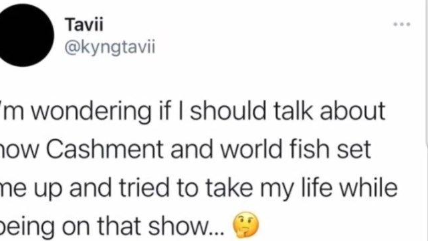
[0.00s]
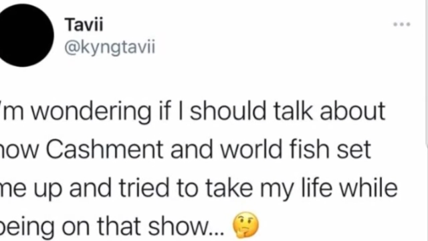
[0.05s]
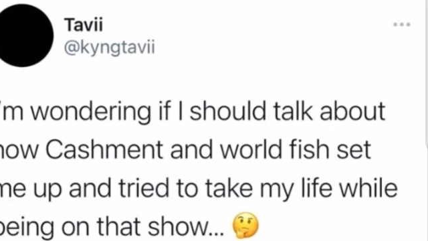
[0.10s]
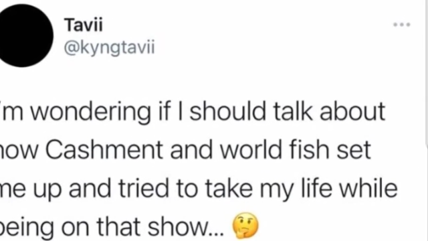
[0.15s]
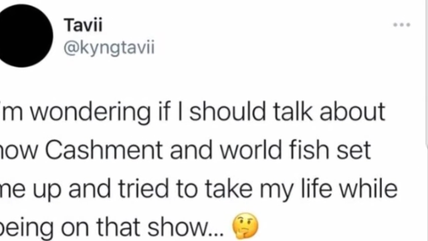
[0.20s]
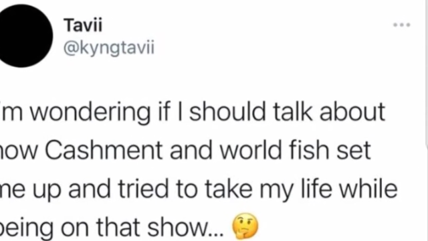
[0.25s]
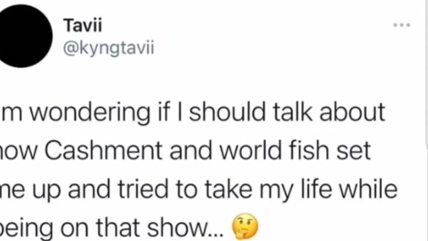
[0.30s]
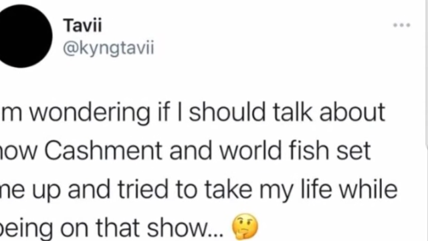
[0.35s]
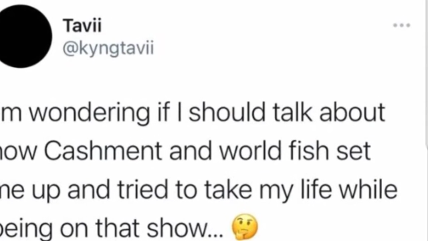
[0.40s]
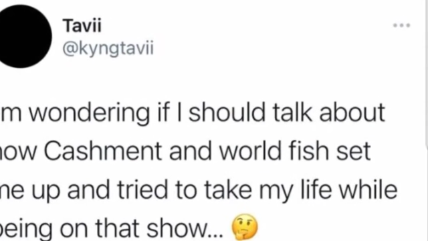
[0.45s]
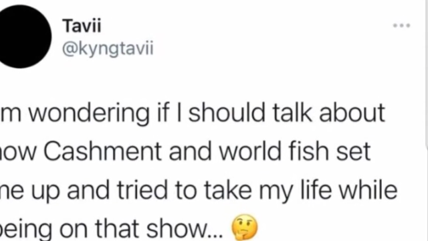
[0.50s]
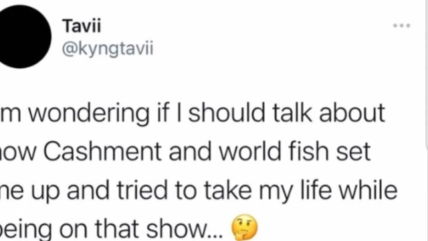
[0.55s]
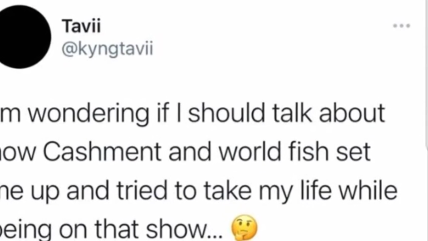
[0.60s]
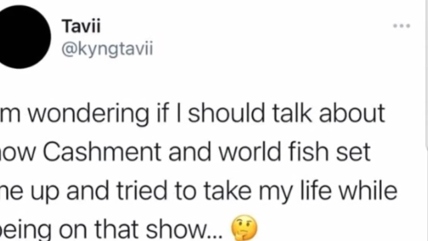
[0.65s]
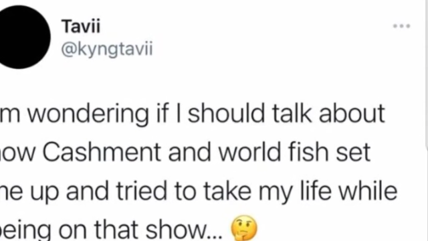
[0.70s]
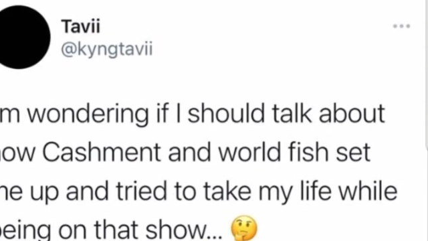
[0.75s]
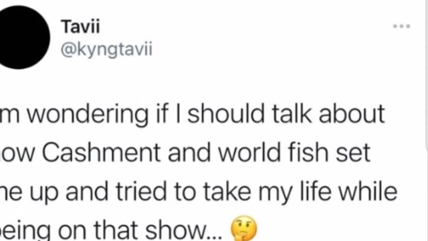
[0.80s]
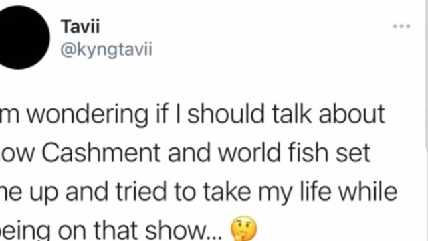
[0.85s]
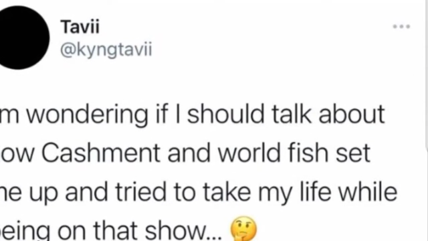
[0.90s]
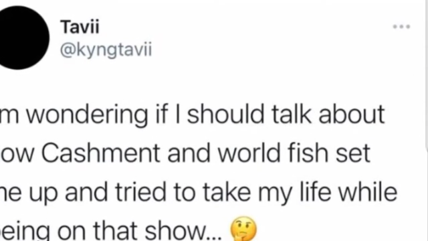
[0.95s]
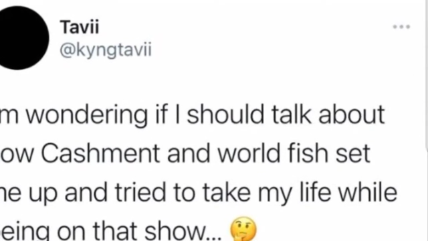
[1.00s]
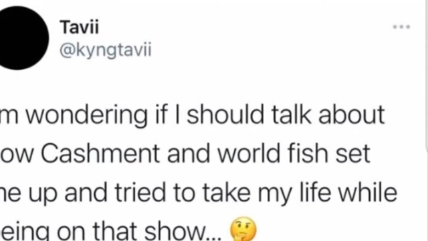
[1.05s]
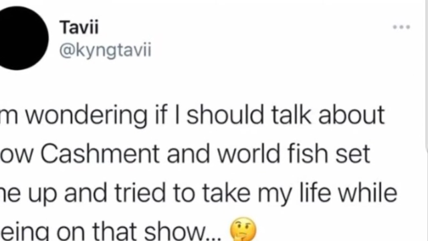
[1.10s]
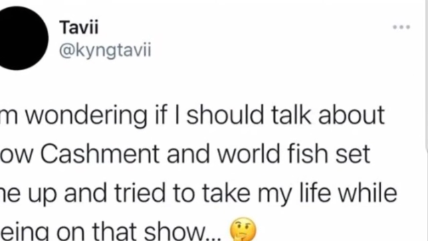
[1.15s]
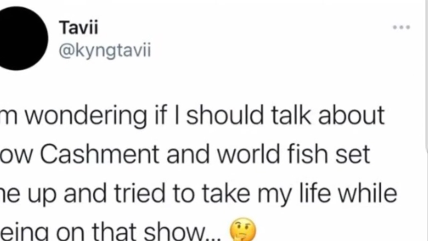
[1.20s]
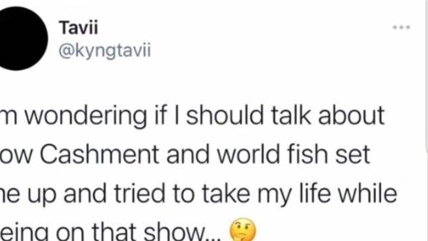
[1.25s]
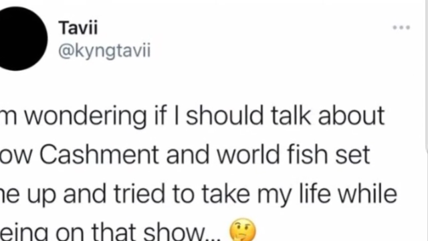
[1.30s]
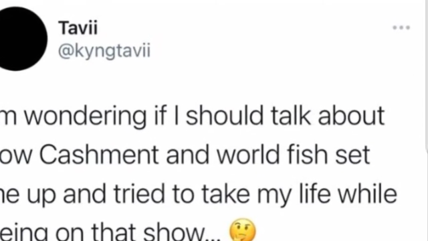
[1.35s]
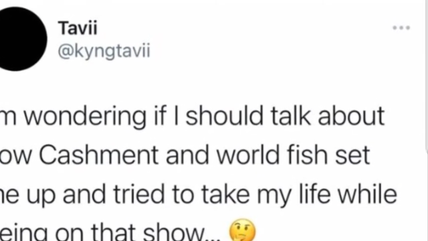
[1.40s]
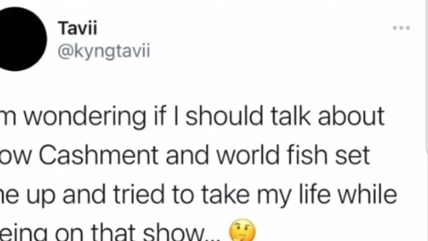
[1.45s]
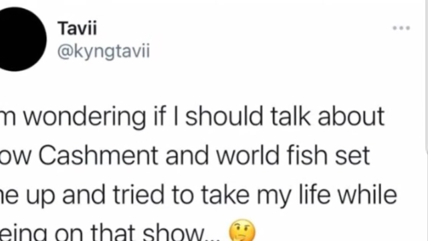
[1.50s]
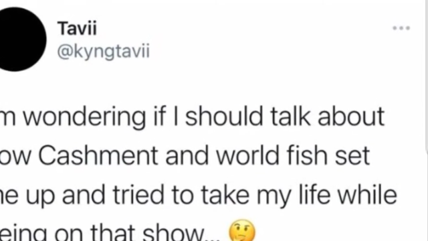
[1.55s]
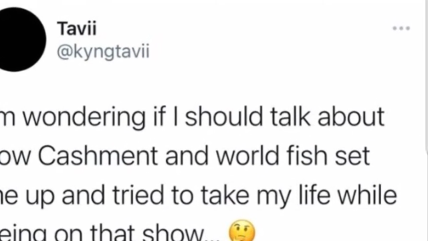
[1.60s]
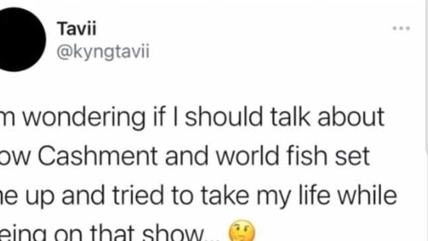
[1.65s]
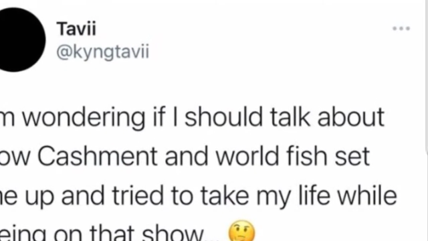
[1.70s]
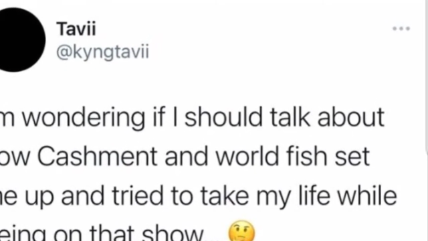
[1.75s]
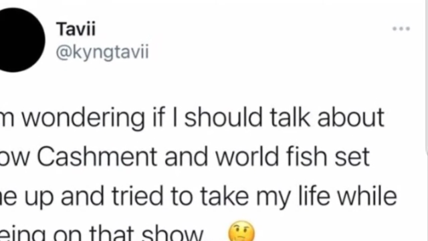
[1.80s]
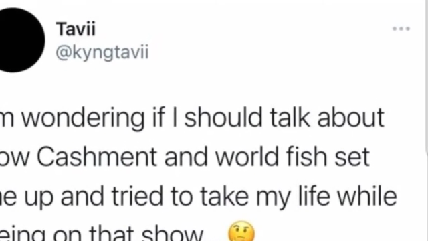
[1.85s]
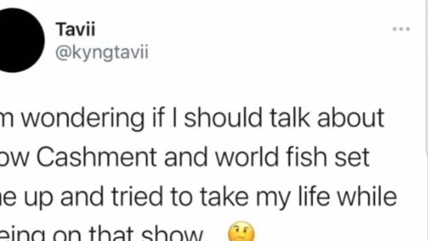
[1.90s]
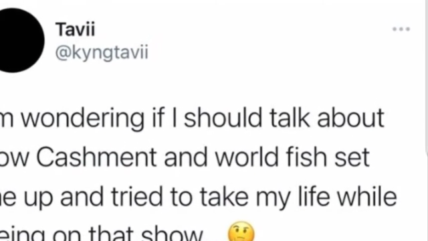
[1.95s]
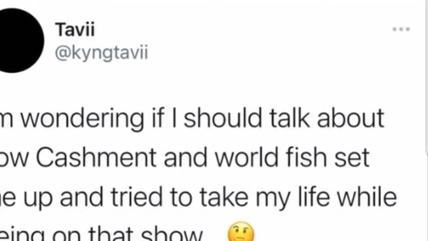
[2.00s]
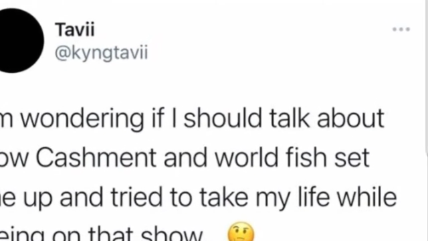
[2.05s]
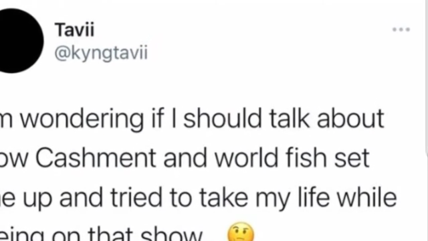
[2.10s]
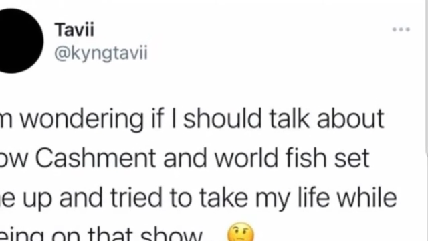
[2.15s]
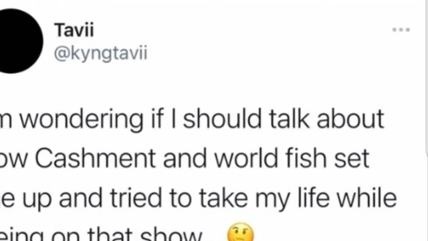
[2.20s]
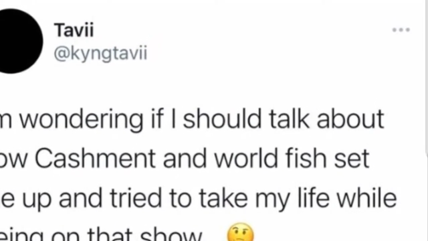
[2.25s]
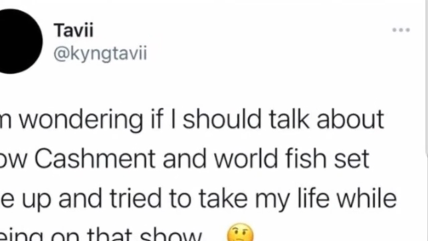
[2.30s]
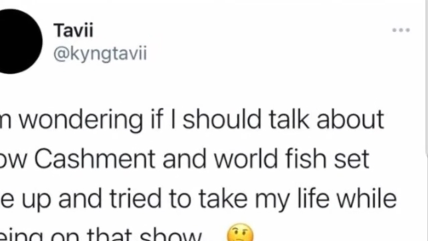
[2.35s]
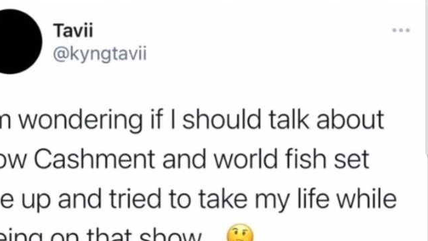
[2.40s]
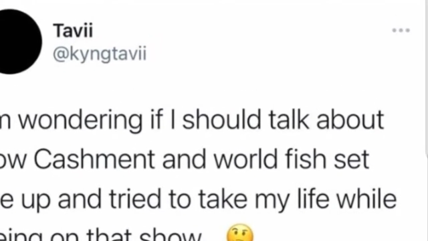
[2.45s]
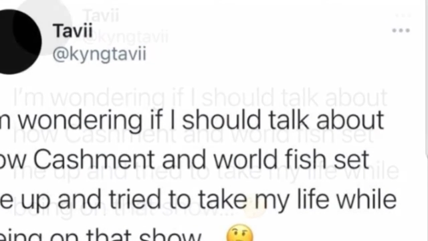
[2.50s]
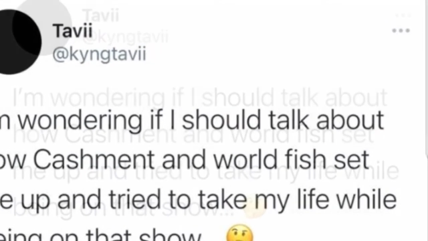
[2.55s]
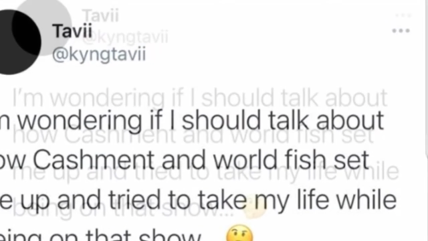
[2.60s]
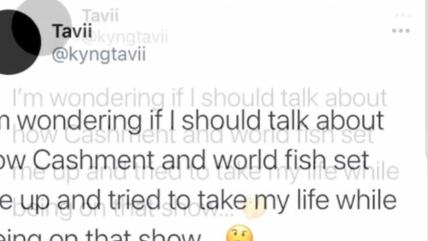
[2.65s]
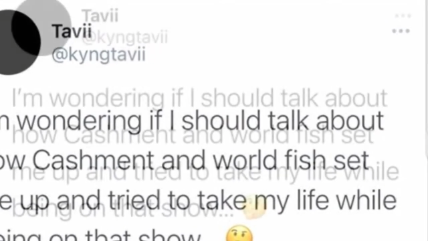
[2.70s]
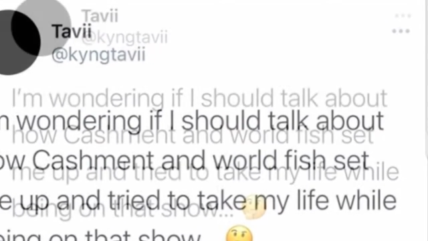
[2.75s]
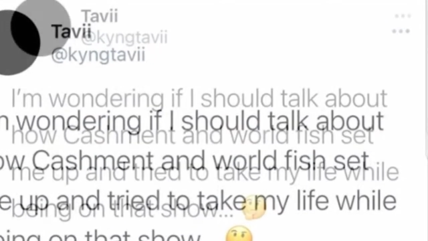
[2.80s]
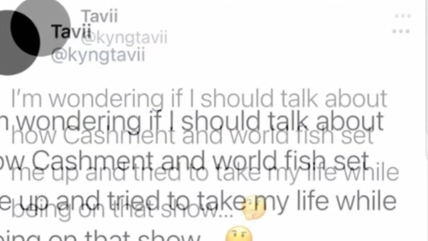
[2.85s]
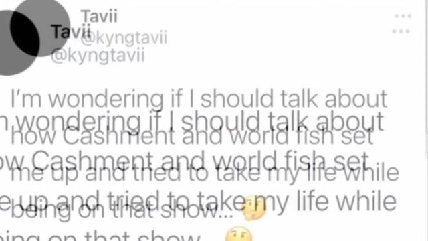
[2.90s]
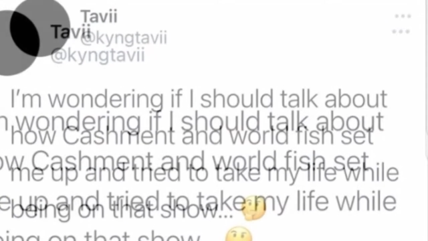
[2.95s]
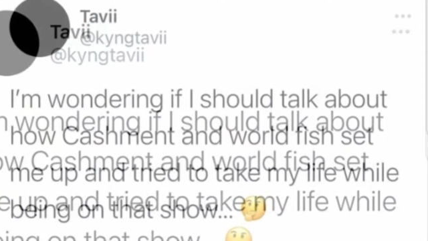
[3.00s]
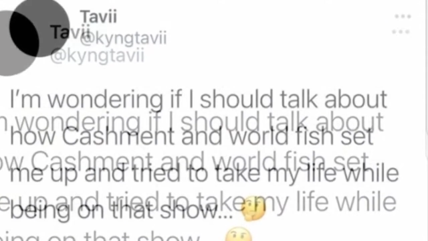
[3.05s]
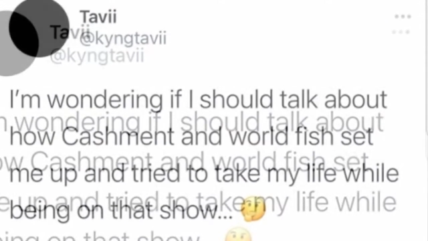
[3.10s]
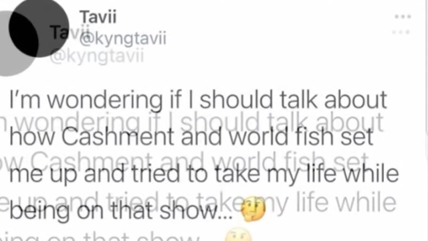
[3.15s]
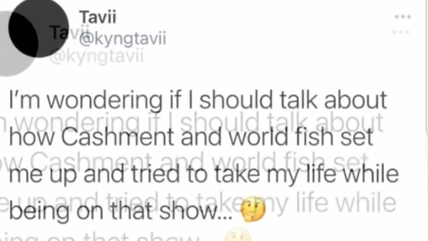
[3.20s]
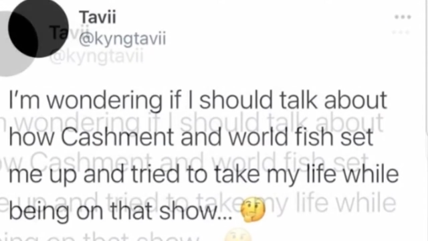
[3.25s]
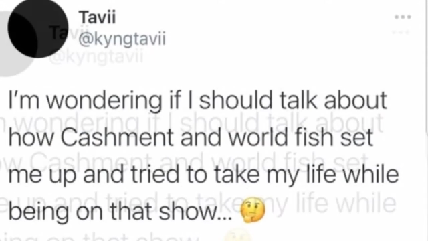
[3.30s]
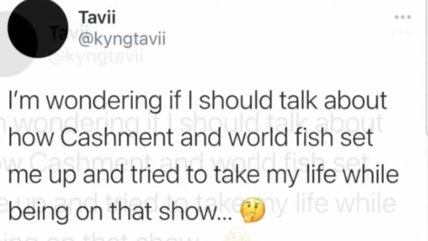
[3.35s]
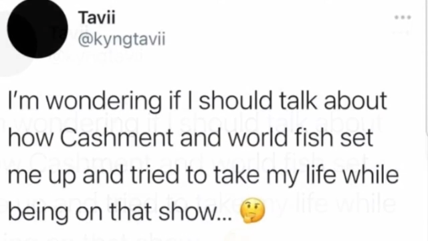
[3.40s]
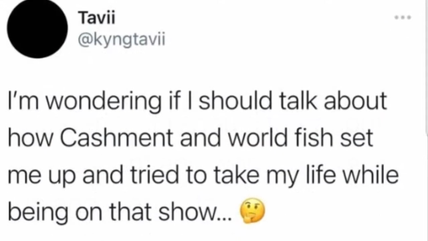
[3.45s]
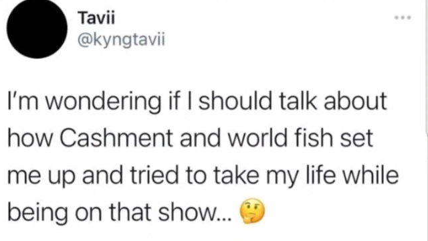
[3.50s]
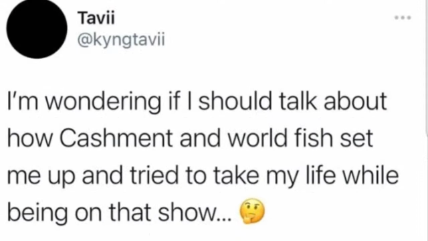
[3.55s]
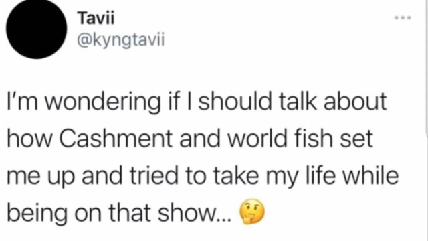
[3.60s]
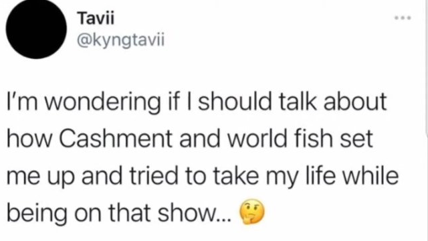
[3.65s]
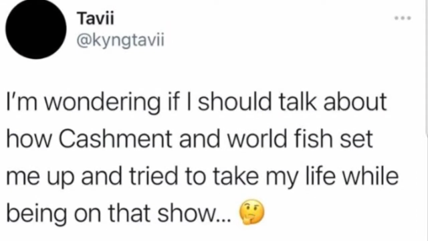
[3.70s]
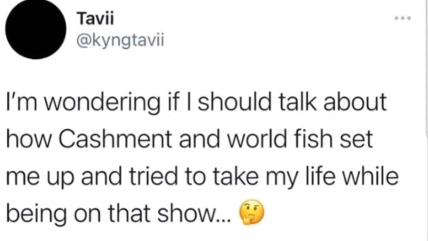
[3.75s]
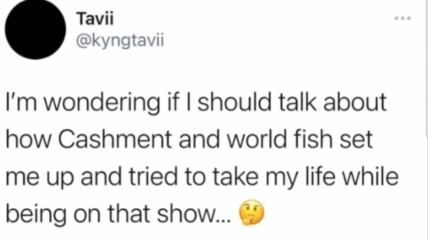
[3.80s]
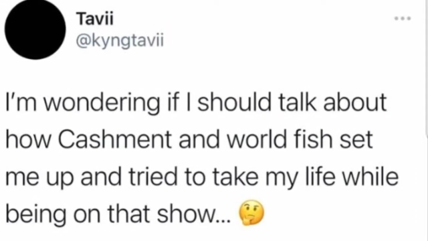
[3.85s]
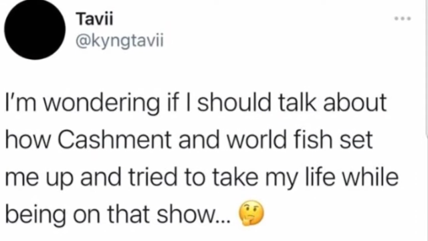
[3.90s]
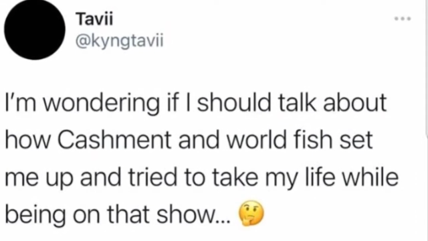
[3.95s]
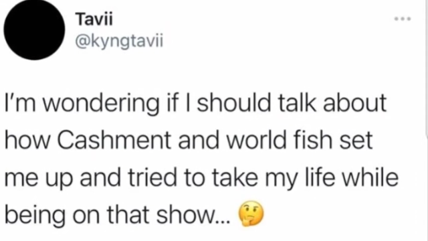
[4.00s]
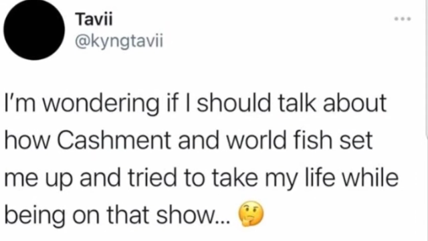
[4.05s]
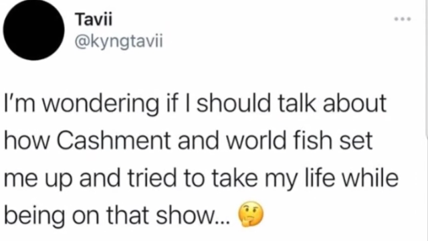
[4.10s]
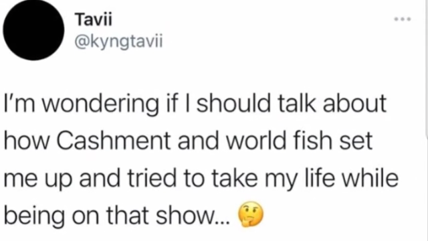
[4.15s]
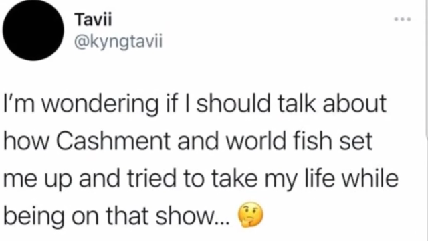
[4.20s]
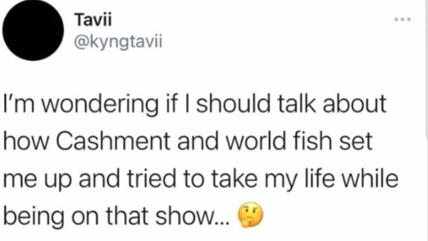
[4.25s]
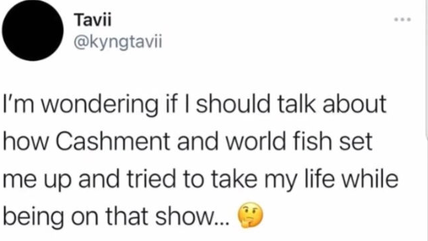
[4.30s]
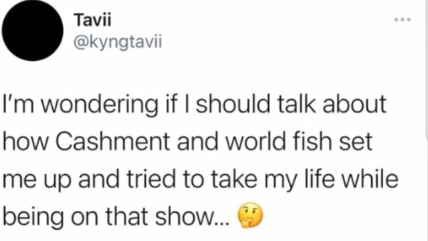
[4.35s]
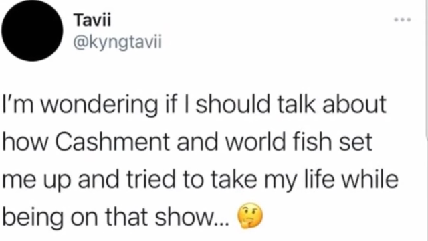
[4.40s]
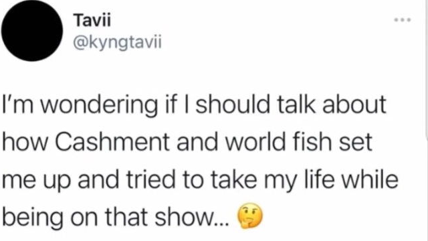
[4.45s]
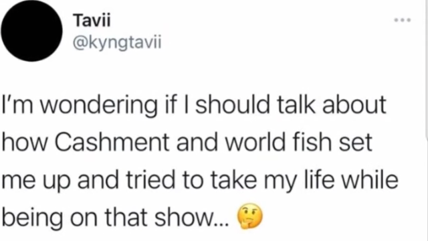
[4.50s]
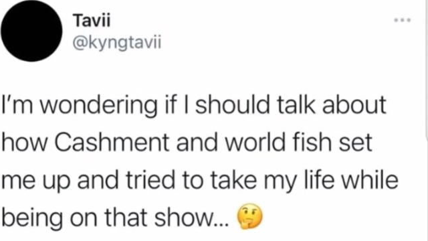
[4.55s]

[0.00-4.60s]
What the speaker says: Nobody's mouth can be seen.